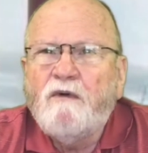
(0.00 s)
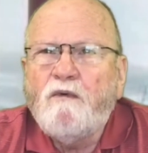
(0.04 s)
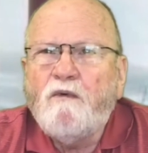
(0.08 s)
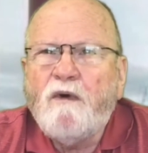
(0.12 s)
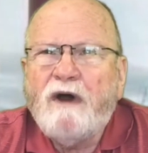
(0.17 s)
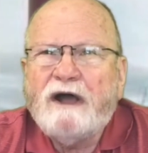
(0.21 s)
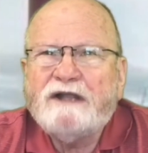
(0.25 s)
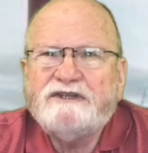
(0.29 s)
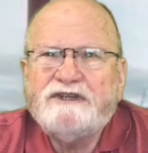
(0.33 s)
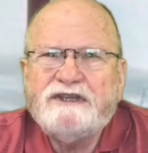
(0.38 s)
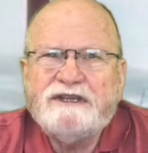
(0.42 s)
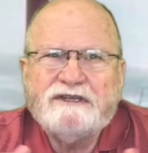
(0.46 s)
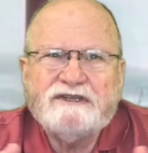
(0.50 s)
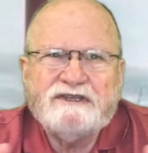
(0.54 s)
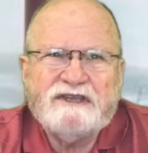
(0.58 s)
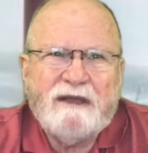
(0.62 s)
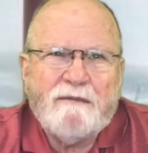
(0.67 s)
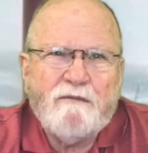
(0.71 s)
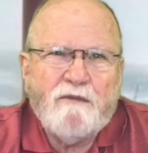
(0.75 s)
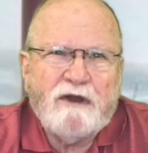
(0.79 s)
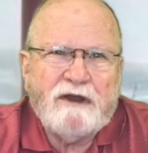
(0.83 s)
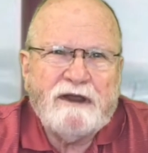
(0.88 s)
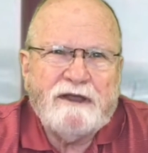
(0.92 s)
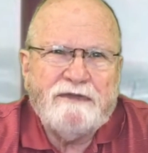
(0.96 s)
watching
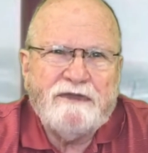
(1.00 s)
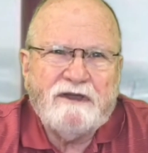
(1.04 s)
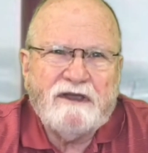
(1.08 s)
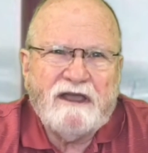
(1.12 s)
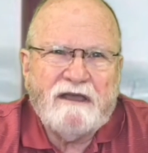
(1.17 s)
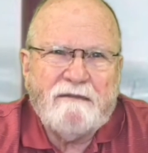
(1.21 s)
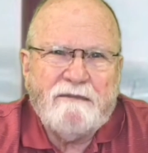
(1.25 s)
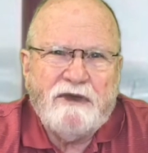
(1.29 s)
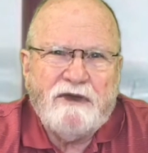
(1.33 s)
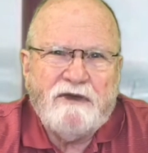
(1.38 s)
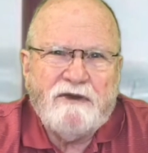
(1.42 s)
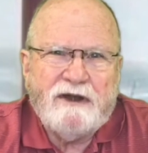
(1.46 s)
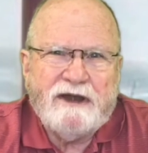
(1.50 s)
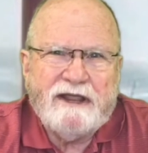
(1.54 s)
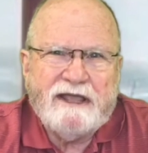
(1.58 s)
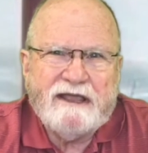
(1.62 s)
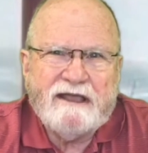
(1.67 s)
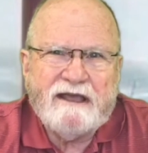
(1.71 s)
somewhere in the community,